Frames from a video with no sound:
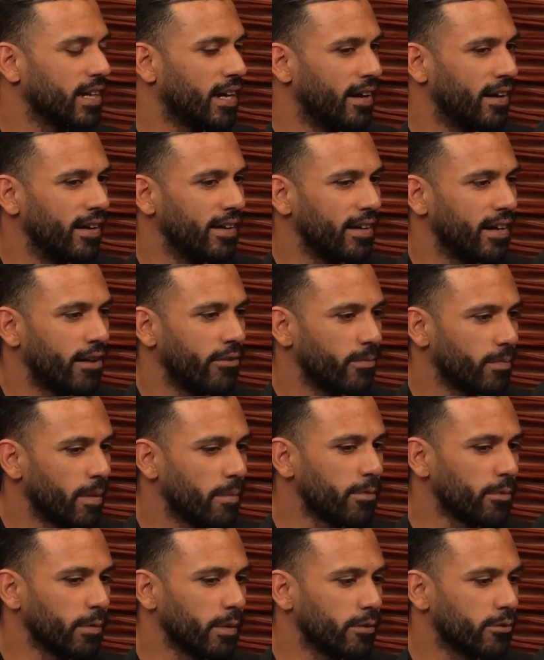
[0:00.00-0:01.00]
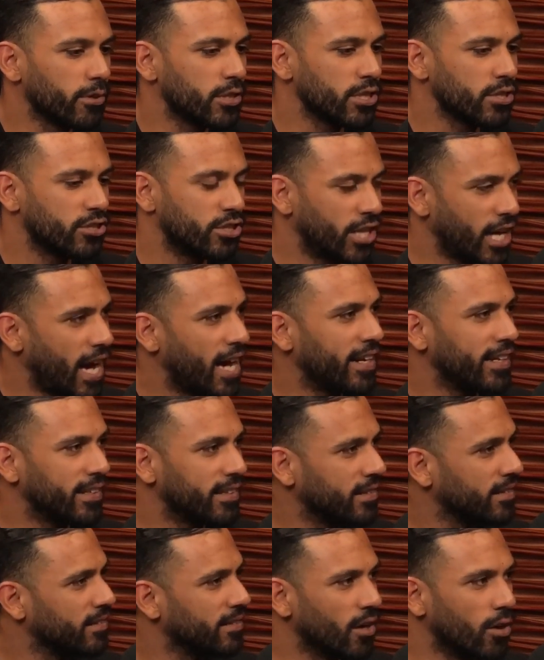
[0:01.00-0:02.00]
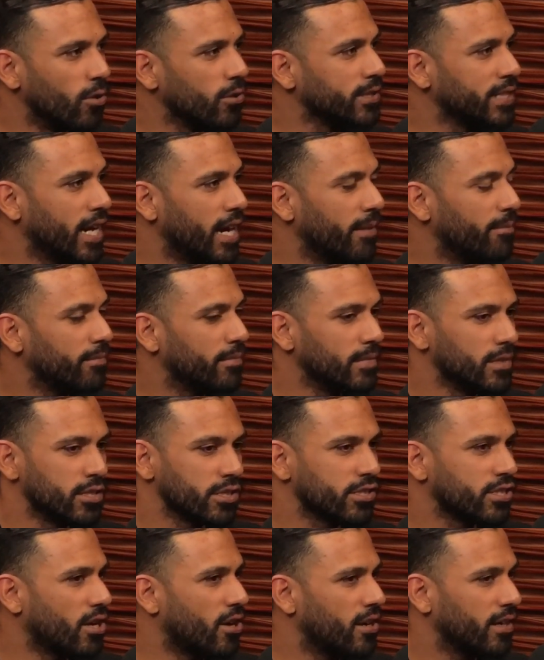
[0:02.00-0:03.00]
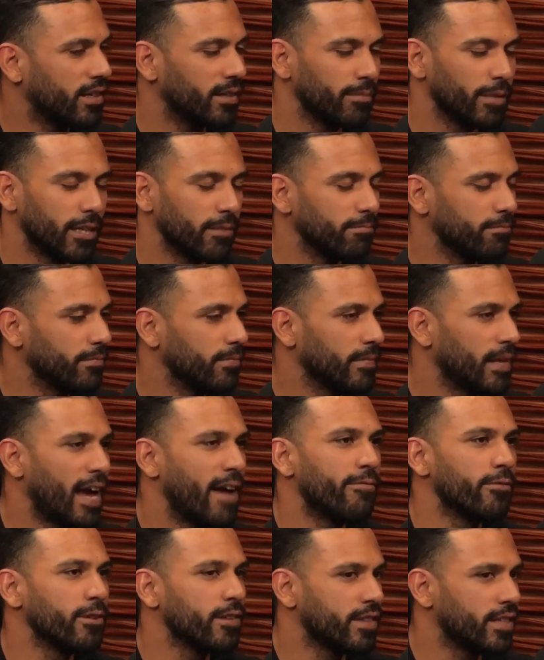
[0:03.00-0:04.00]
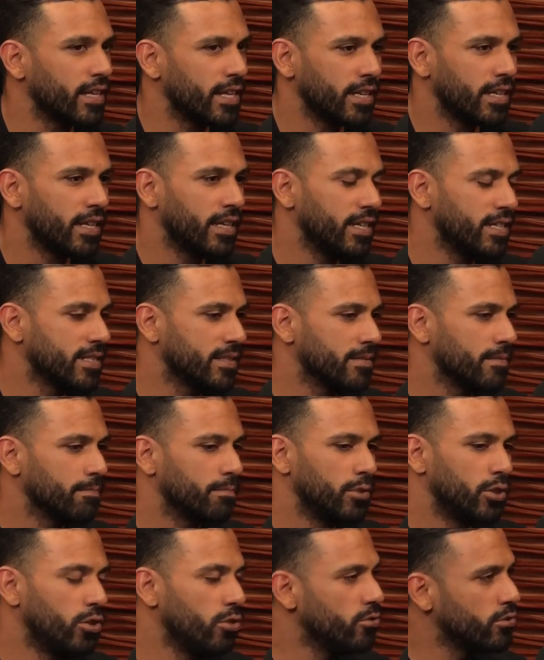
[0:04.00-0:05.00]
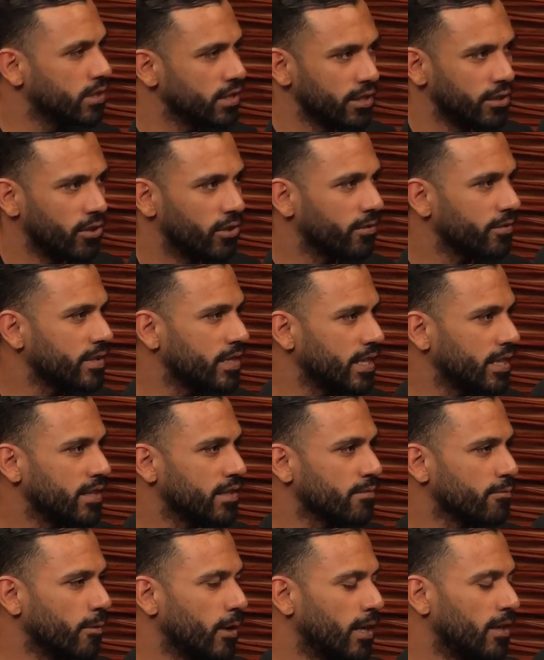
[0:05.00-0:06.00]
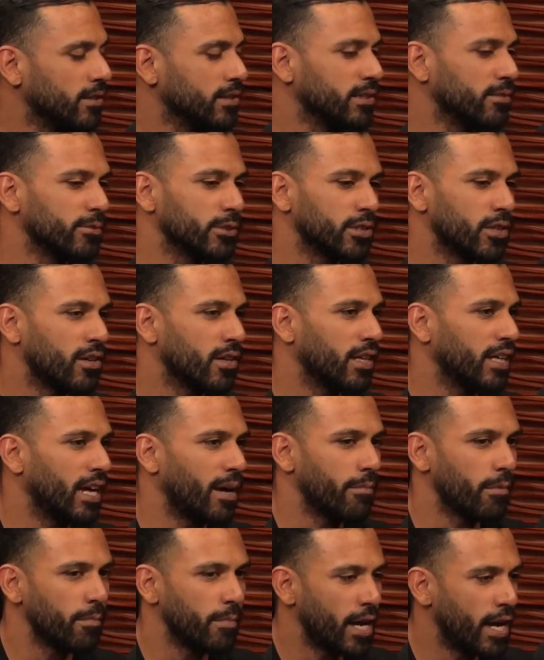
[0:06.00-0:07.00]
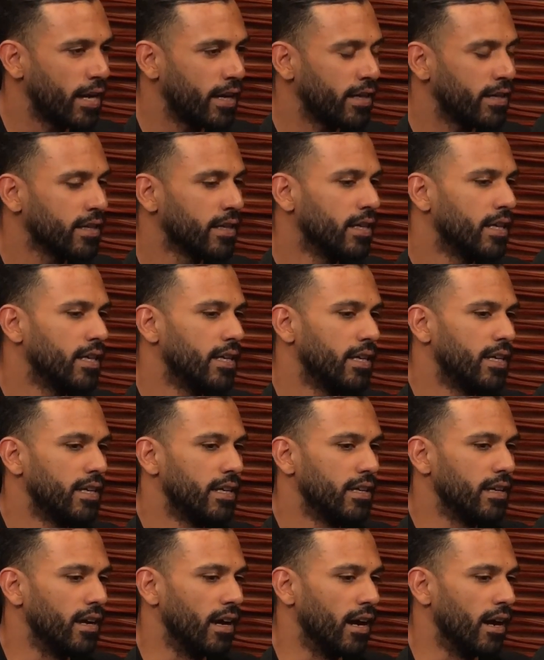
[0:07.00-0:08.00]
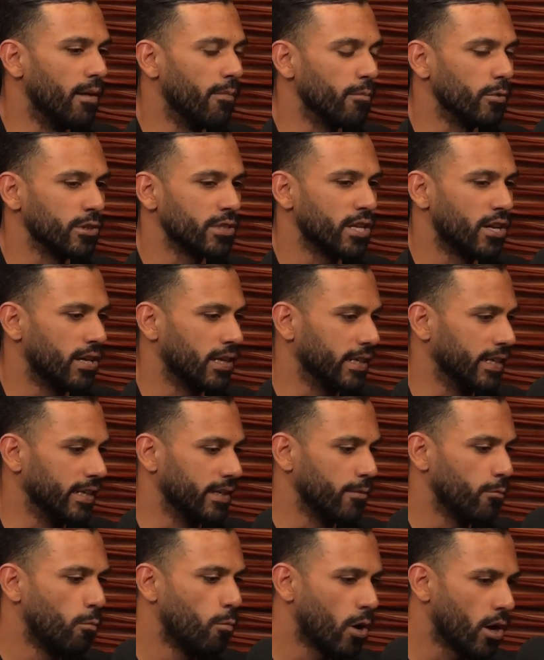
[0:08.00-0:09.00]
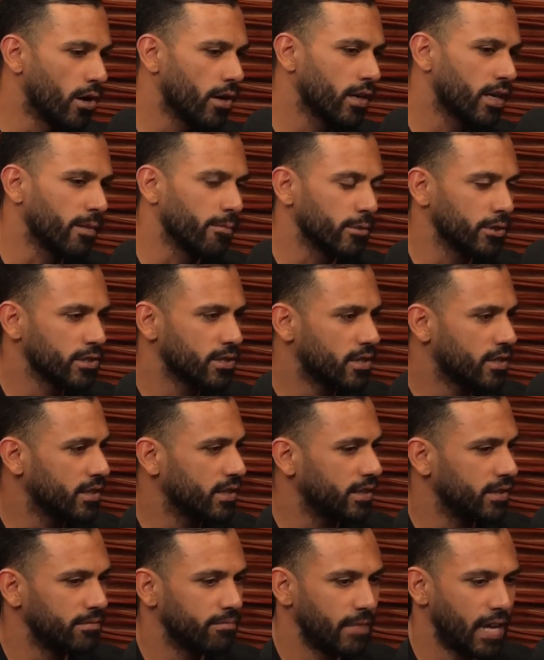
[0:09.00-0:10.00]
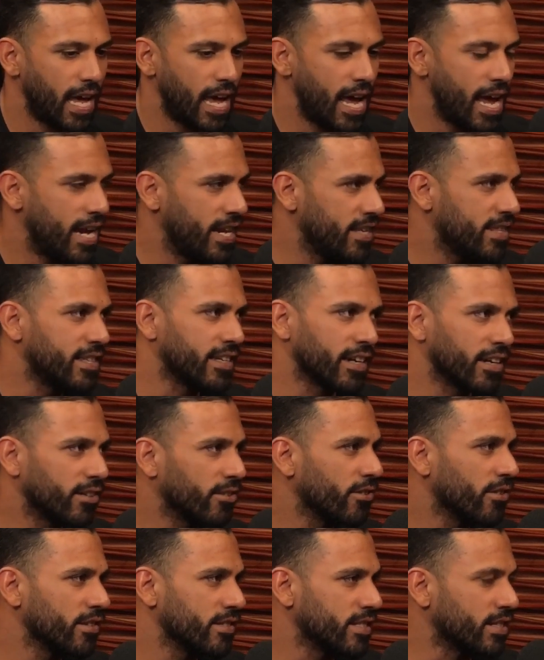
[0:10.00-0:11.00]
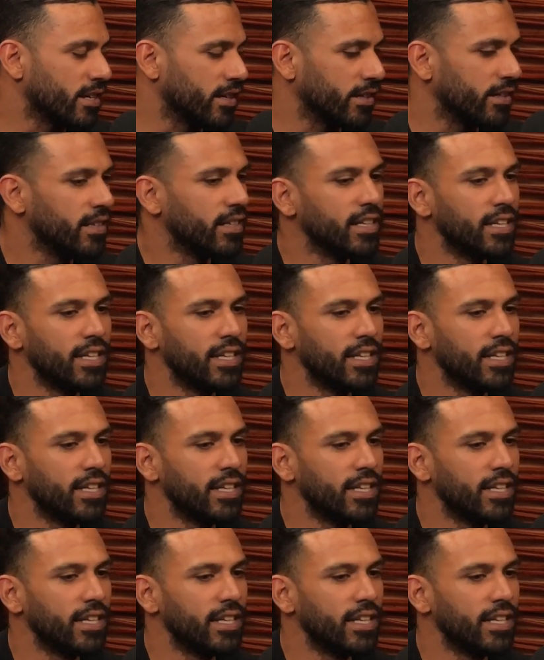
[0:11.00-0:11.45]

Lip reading: I remember we were just chatting the whole time, just talking about everything. He's huge in the UFC as well, so we're talking MMA, we're talking work, and we're talking anything under the sun.